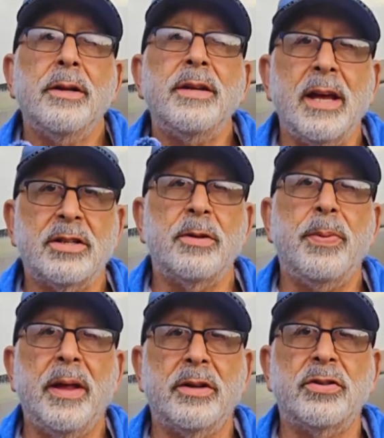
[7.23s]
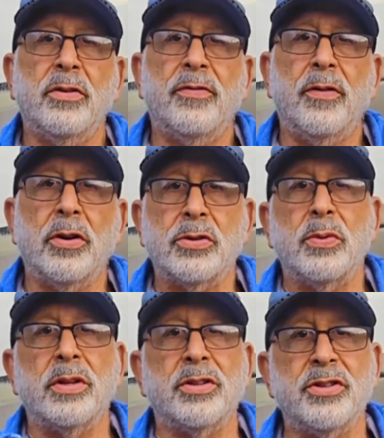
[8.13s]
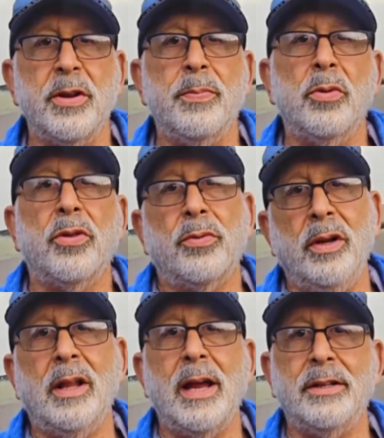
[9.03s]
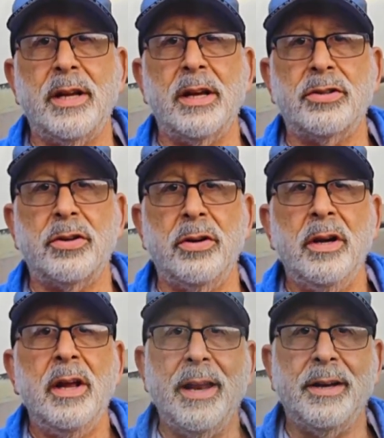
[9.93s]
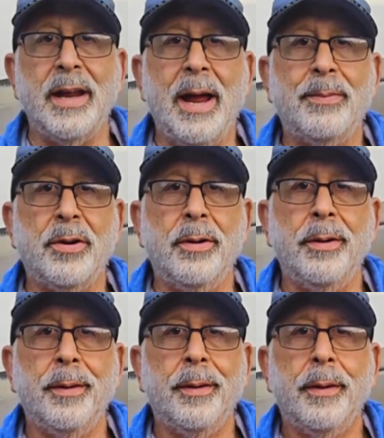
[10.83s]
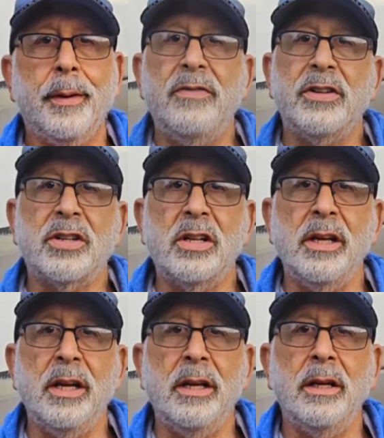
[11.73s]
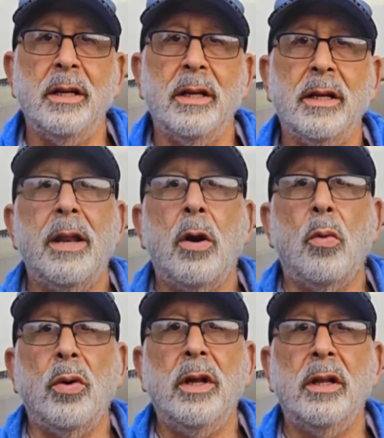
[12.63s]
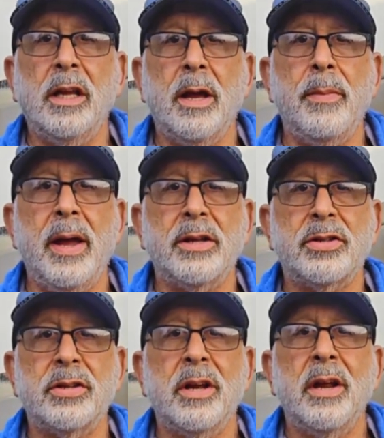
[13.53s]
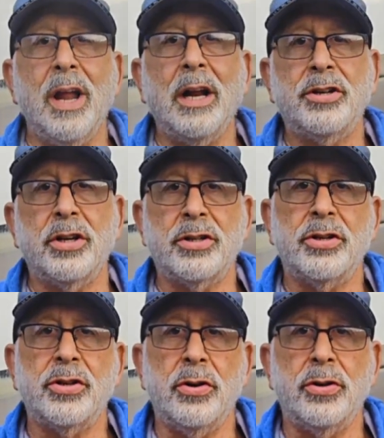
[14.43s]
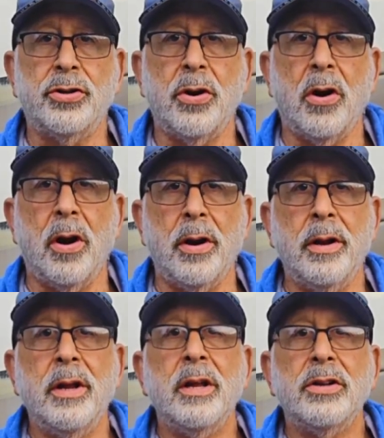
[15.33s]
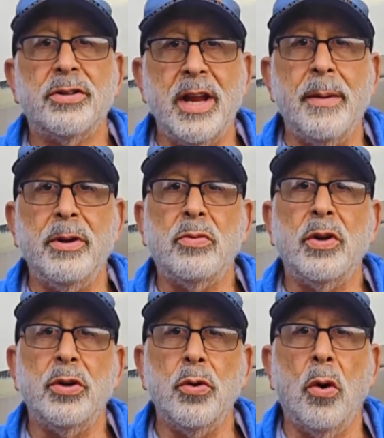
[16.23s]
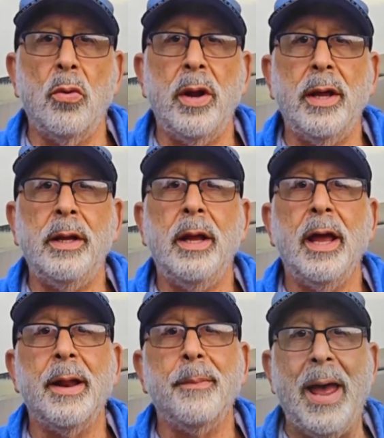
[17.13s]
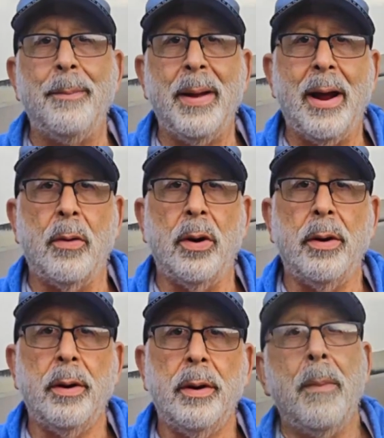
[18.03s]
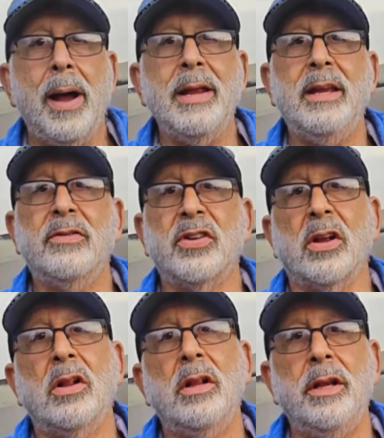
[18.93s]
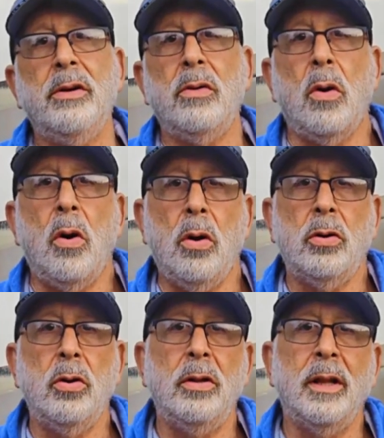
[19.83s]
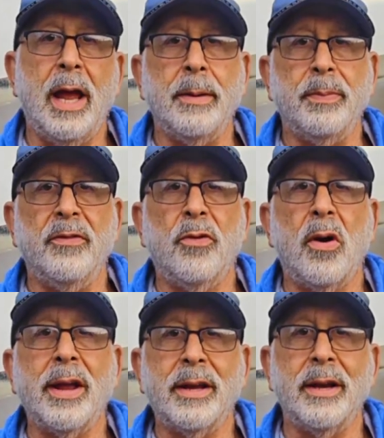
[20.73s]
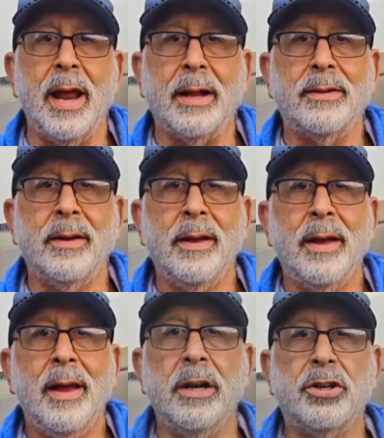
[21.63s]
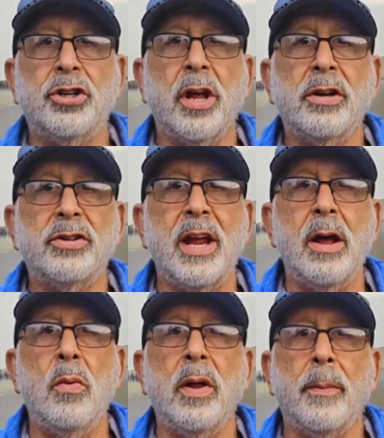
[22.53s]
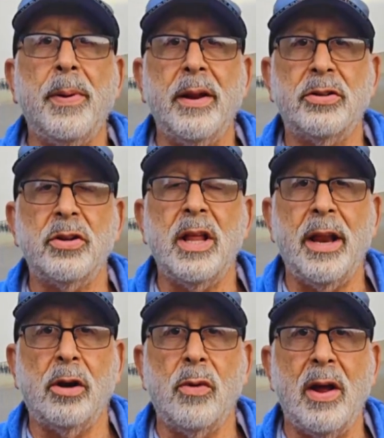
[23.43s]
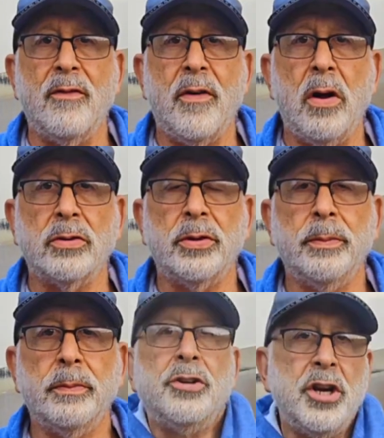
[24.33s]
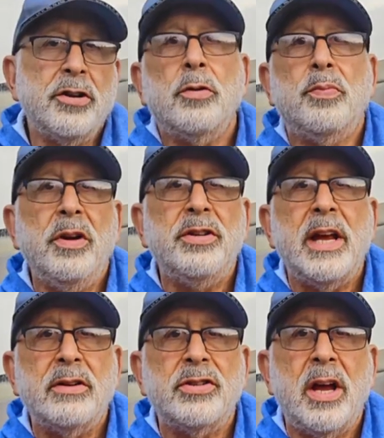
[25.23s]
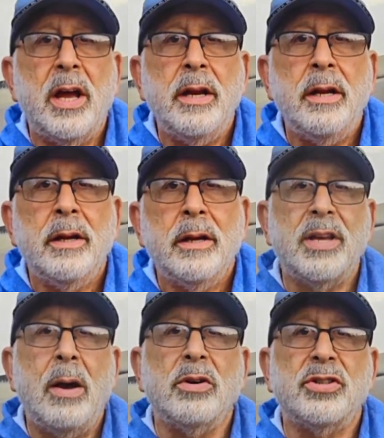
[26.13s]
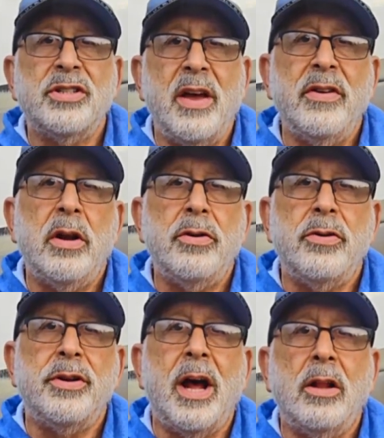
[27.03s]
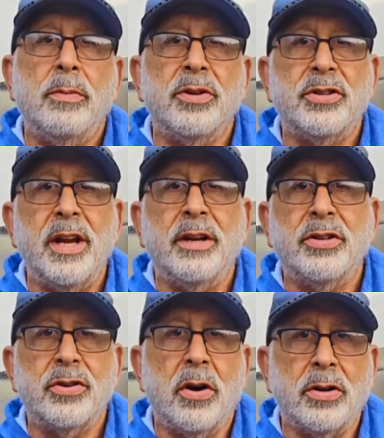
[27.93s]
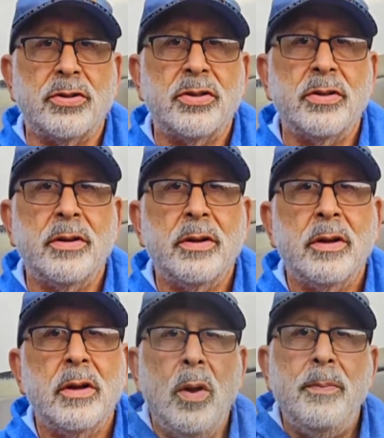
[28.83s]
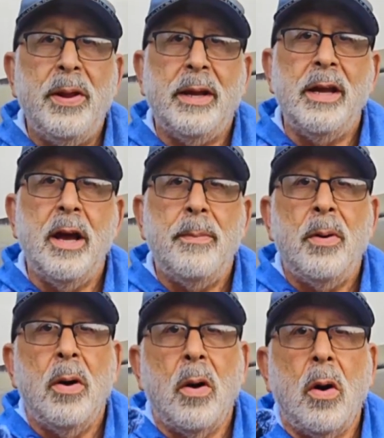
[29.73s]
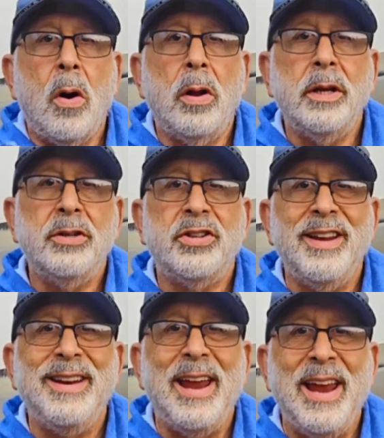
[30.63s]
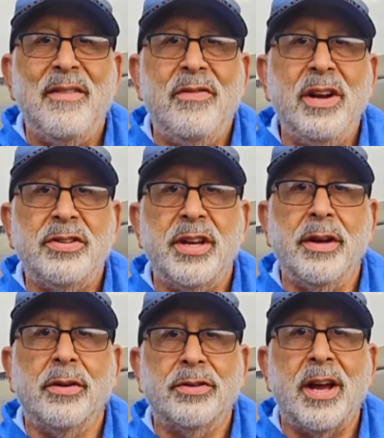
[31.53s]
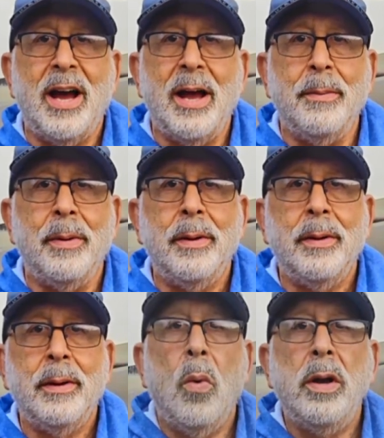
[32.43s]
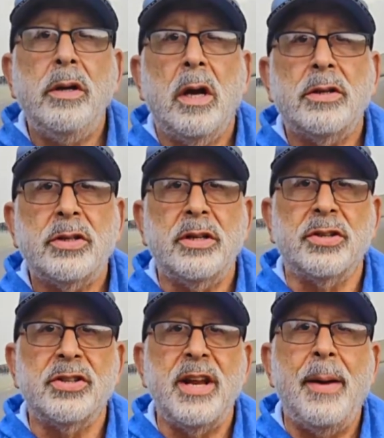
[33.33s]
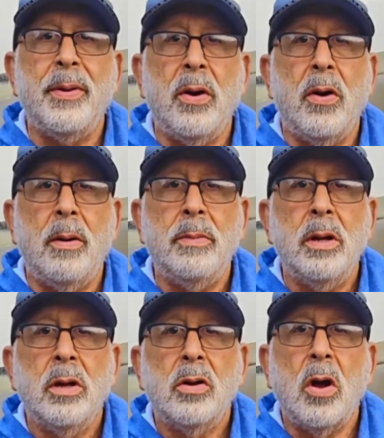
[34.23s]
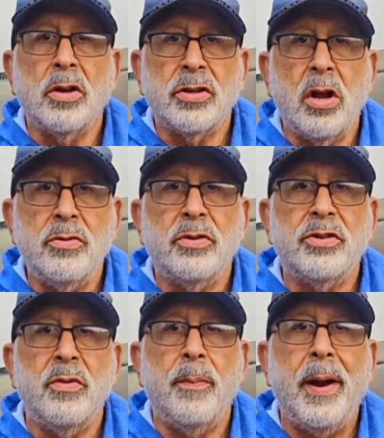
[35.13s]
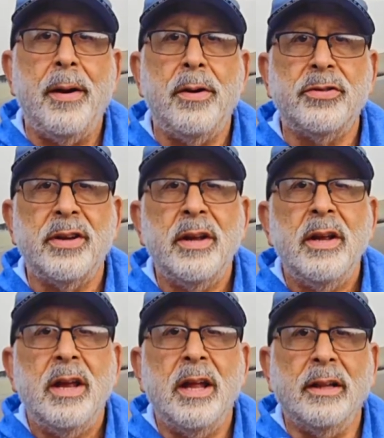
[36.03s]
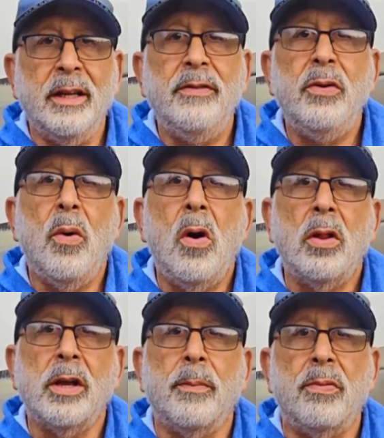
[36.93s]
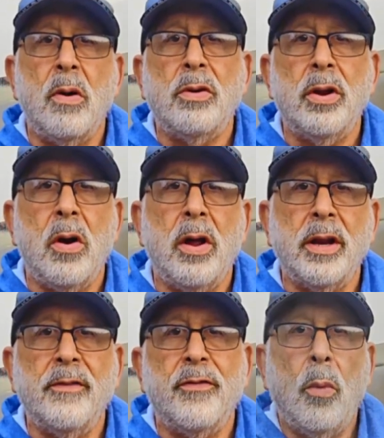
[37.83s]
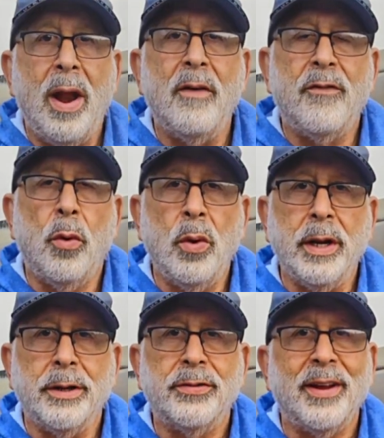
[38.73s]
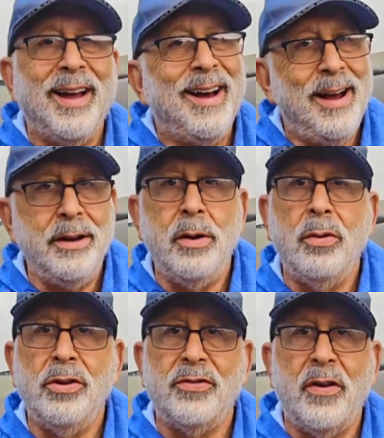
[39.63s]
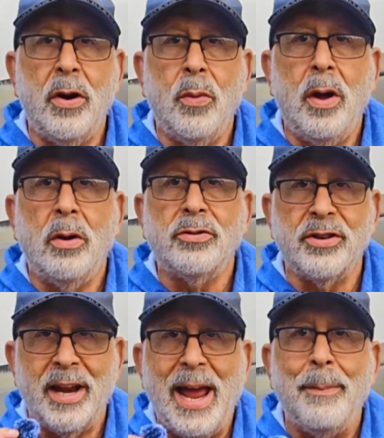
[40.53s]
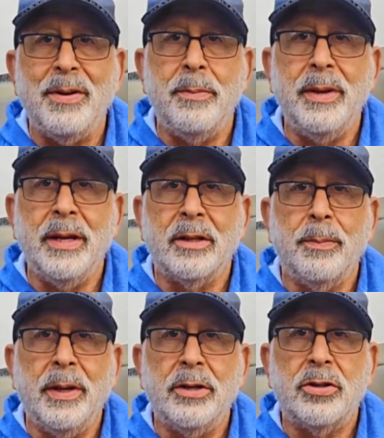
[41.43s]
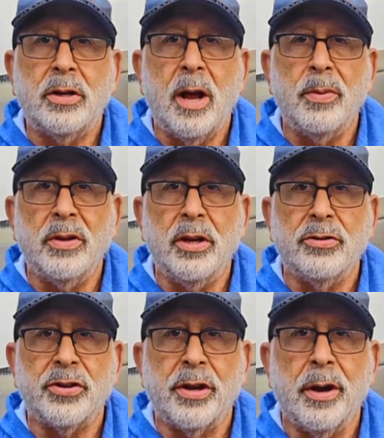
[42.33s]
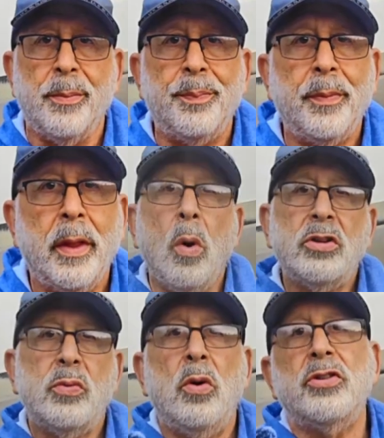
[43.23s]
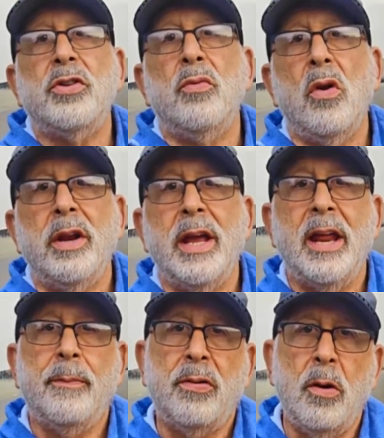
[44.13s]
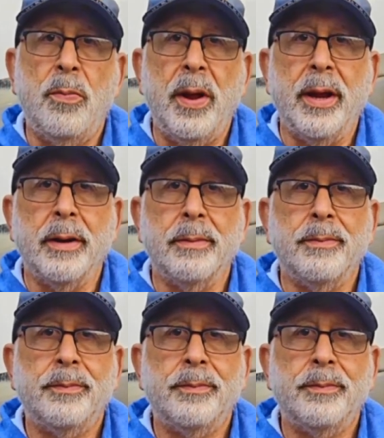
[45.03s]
Test the pedestal first with a simple 3-light tester and adapter. If it's clean, let a real EMS, not just a surge guard, stand between your rig and bad power. Mine gives a clear, all-good light before I connect, and it shut us down when a pedestal had a ground fault. The gentle breeze outside is how a $700 mistake starts. When picking up, awning's in every single time. One gust can snap an arm, cost hundreds in repairs, and leave you hauling a broken awning around for weeks. I know this very well because it happened to me at the beach a couple of years ago. What's worse than running out of propane?